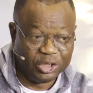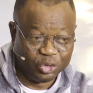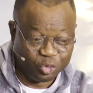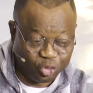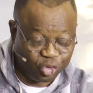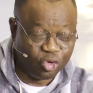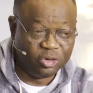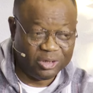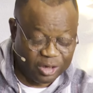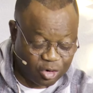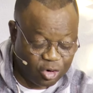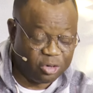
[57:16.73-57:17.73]
and you know
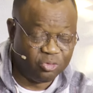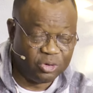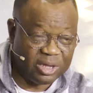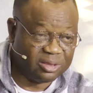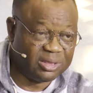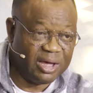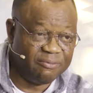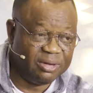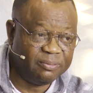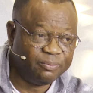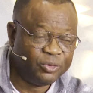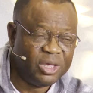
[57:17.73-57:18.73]
the God you are
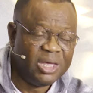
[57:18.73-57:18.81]
serving,